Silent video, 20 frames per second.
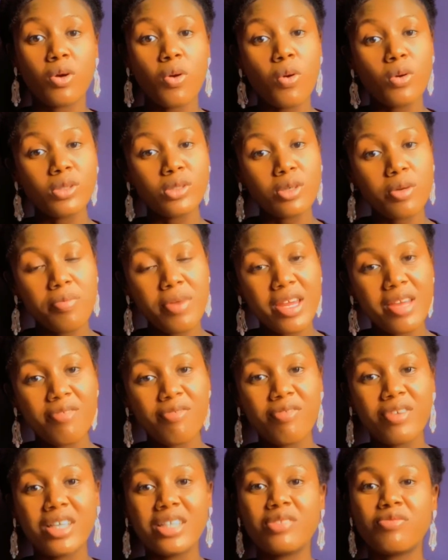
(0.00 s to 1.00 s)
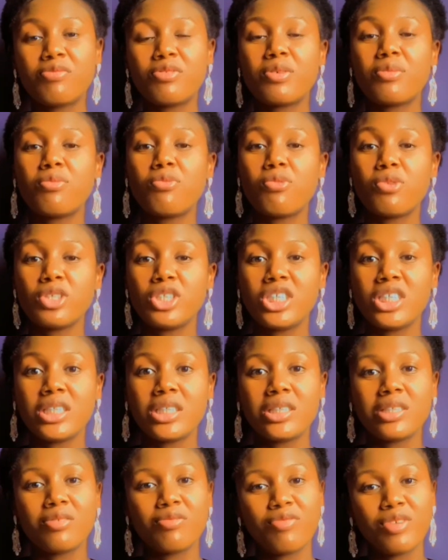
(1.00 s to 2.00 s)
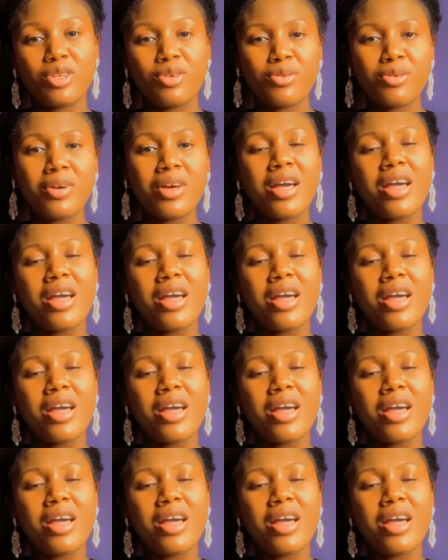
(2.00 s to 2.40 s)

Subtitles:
also benefit from watching the video.